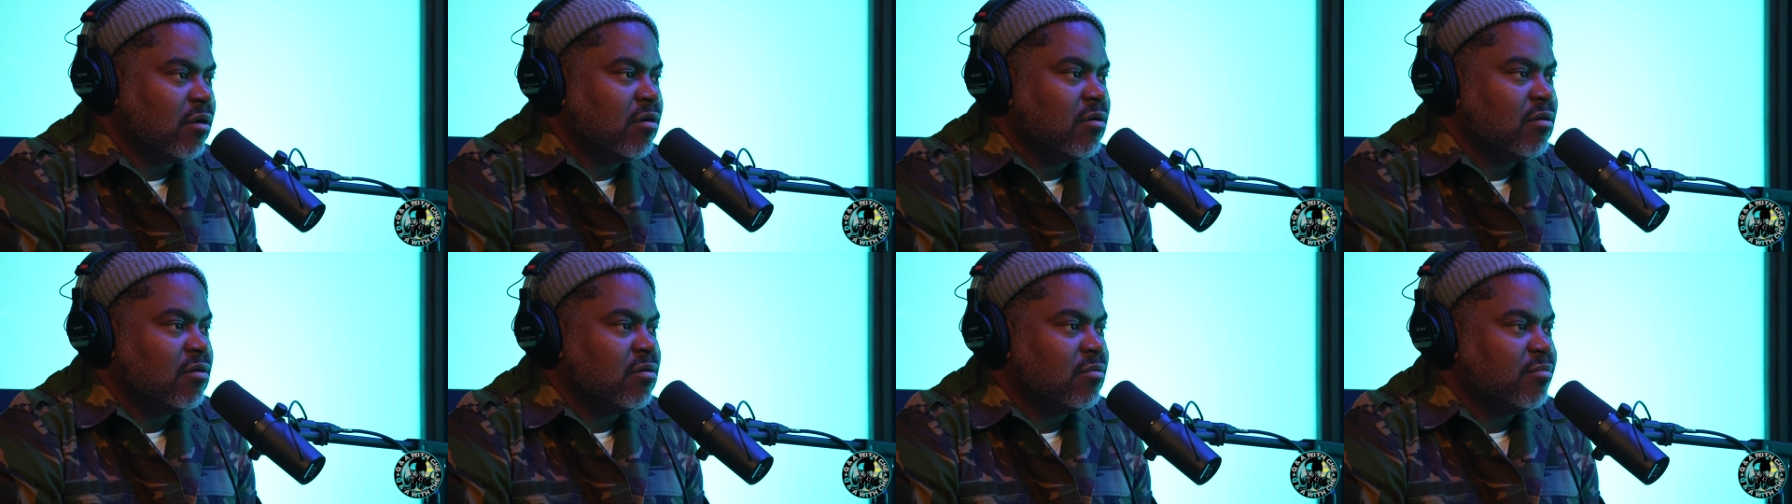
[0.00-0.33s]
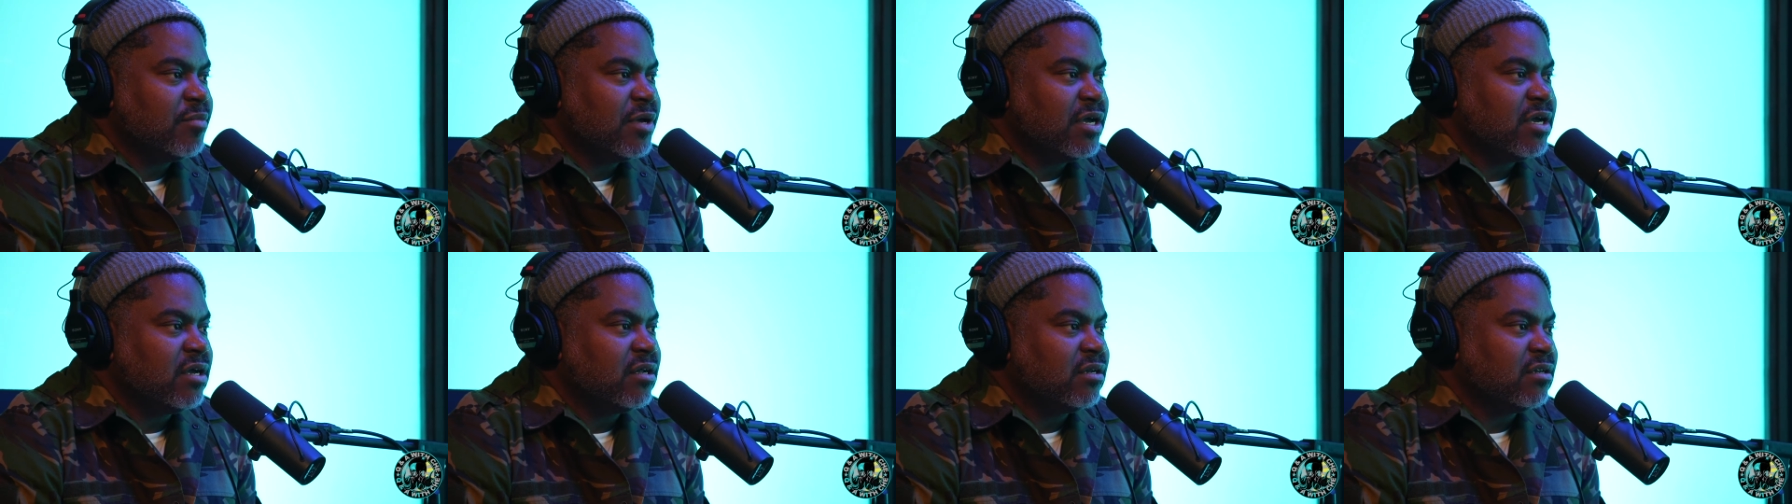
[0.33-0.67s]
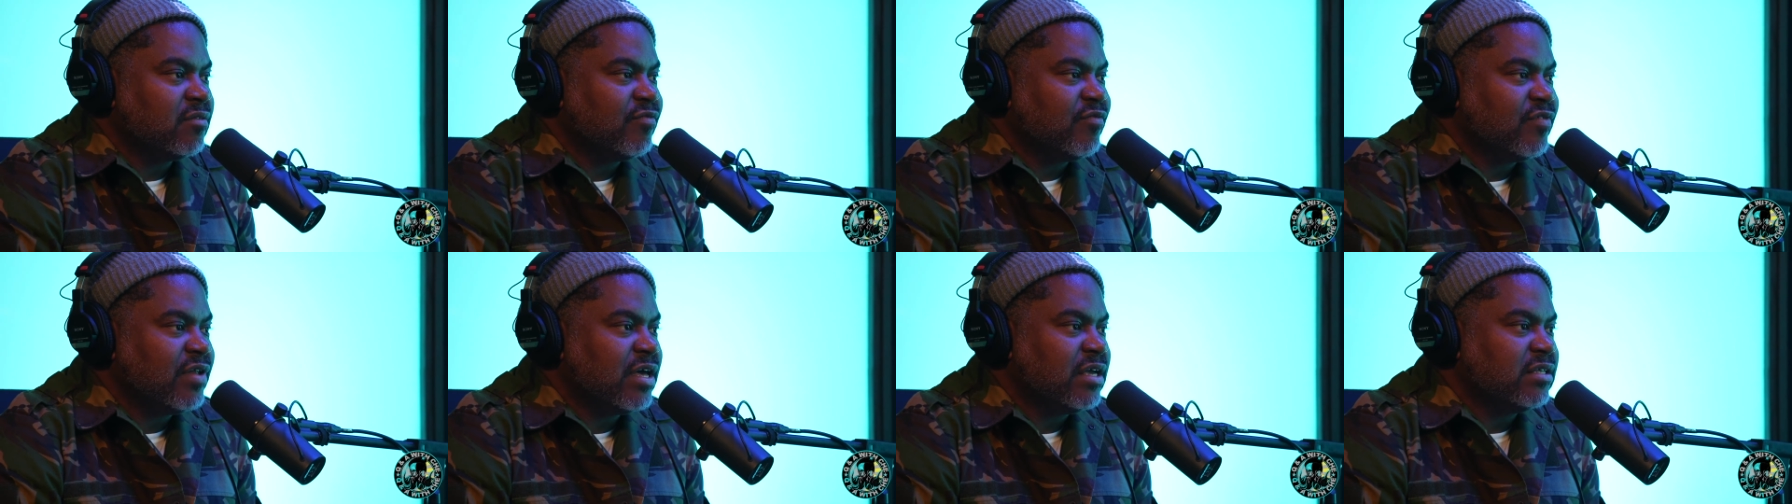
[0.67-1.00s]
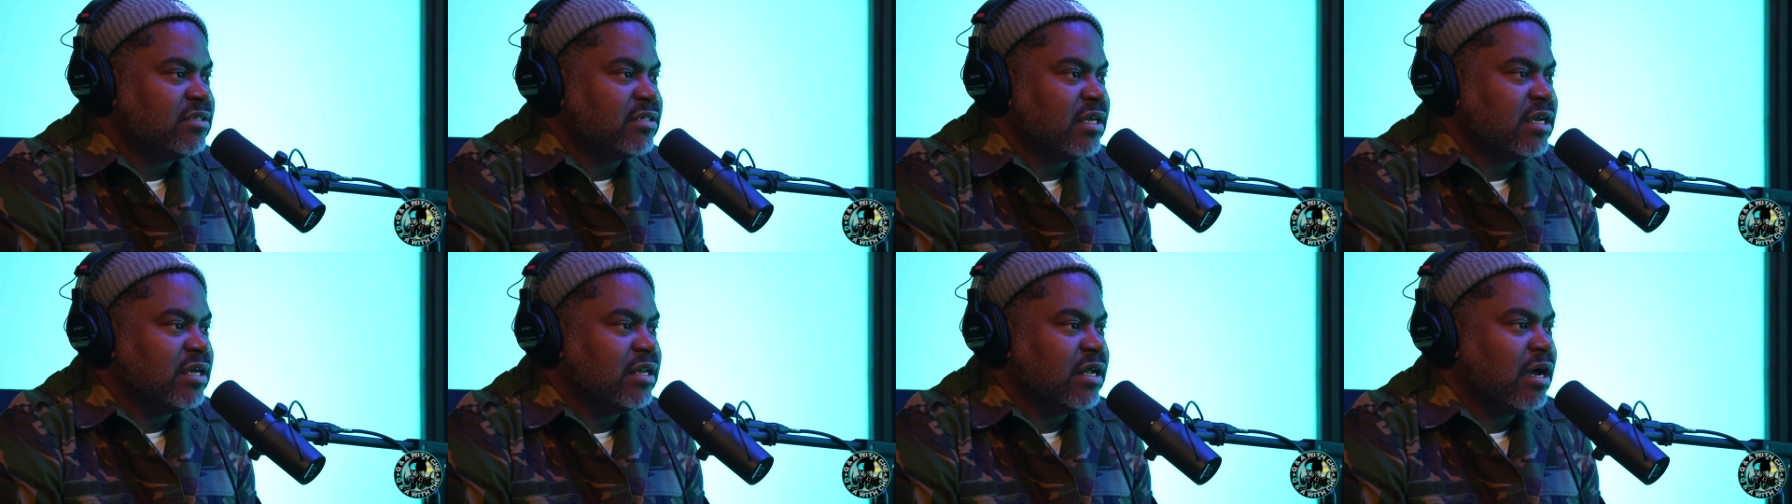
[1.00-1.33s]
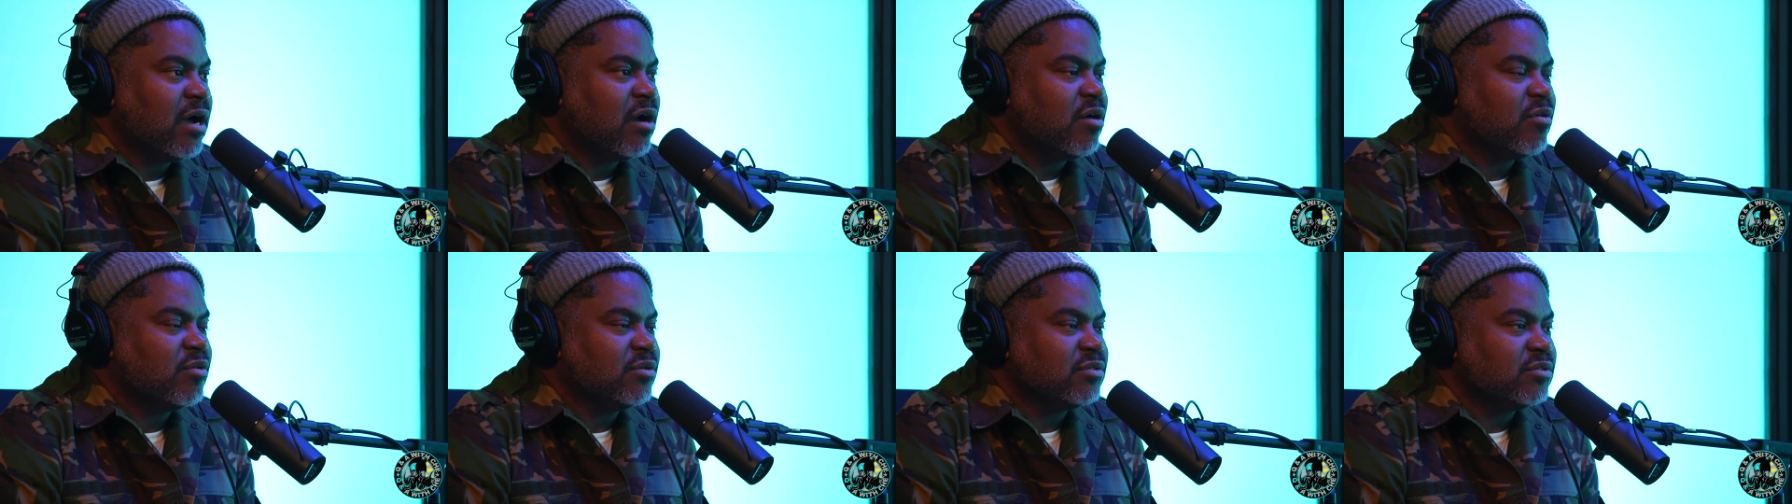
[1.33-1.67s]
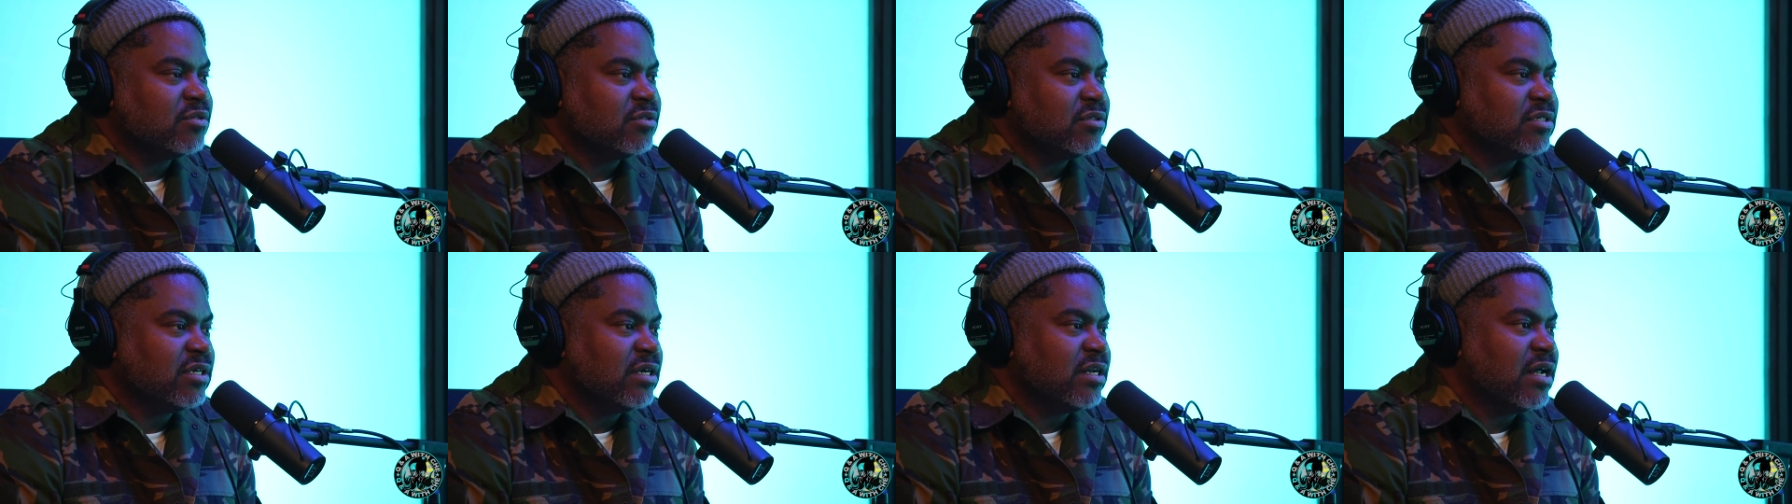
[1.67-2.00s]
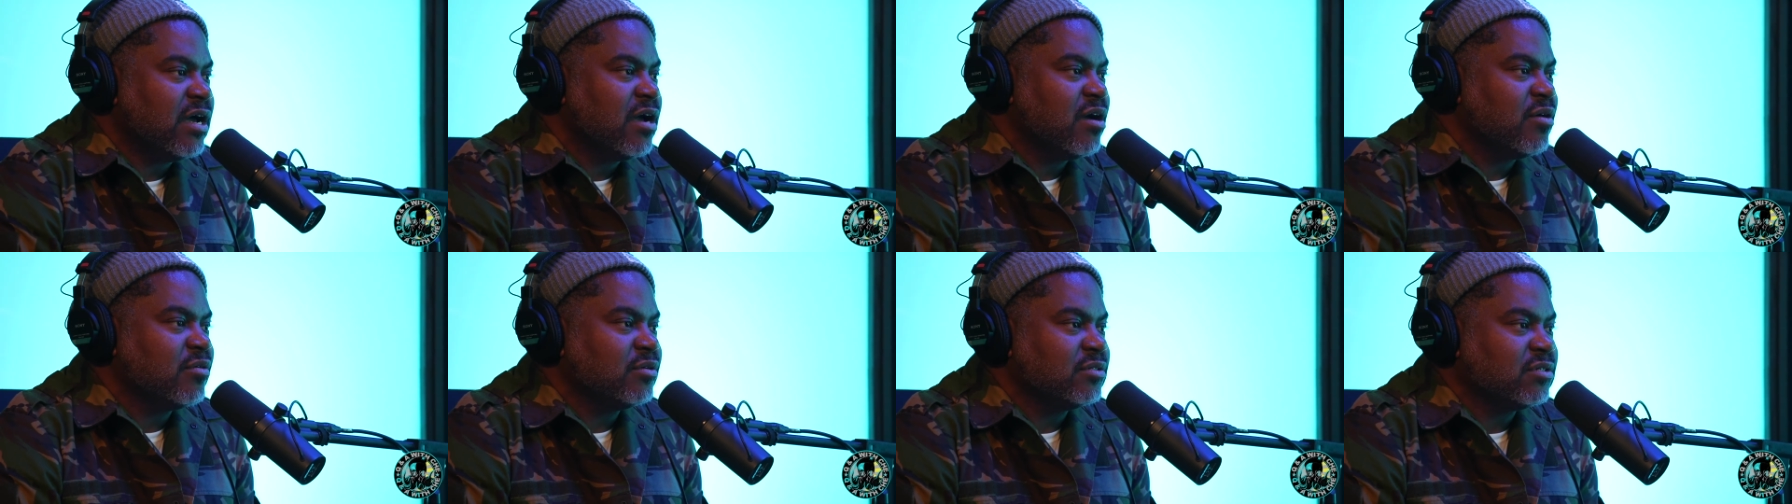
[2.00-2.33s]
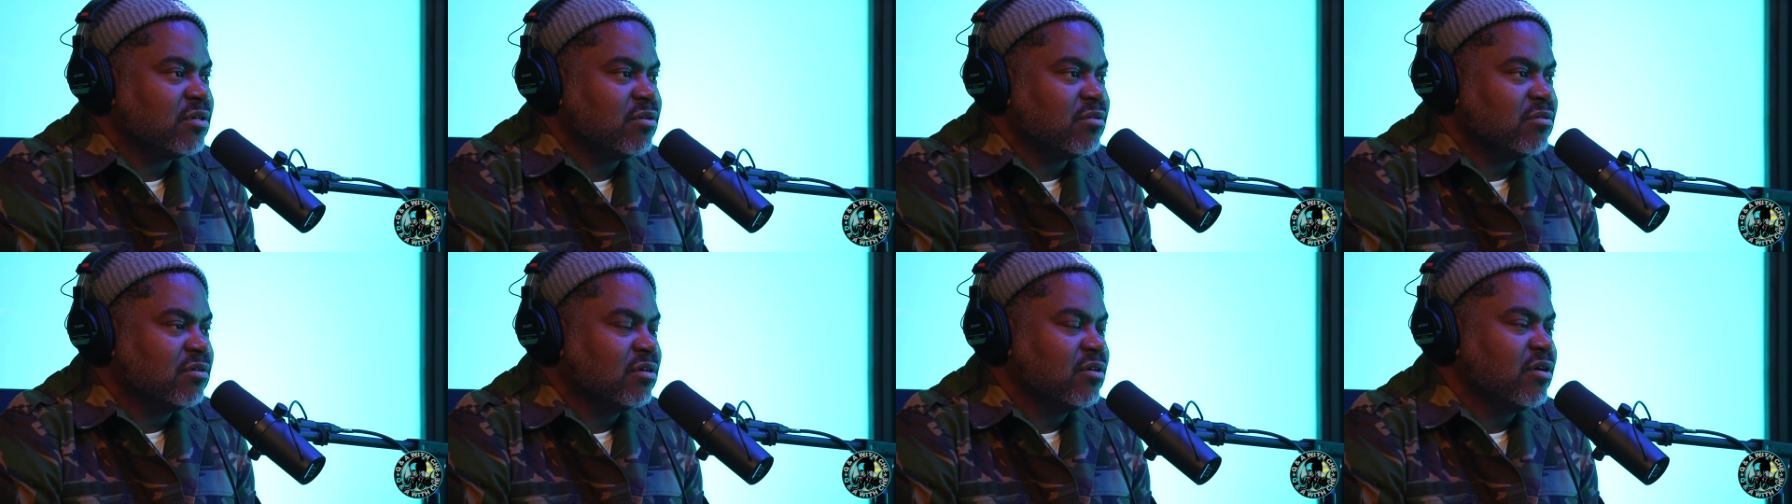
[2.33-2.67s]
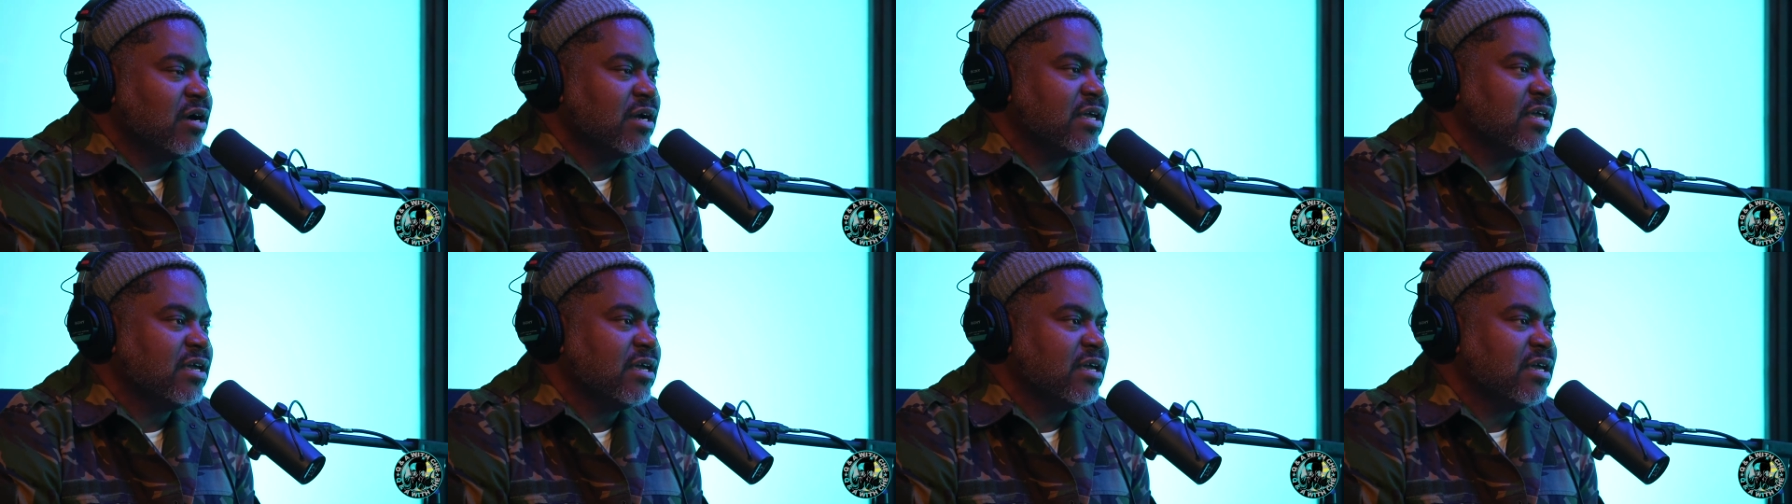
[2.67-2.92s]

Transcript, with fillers: "Oh man, the flight's eight hours or ten hours. Oh no, I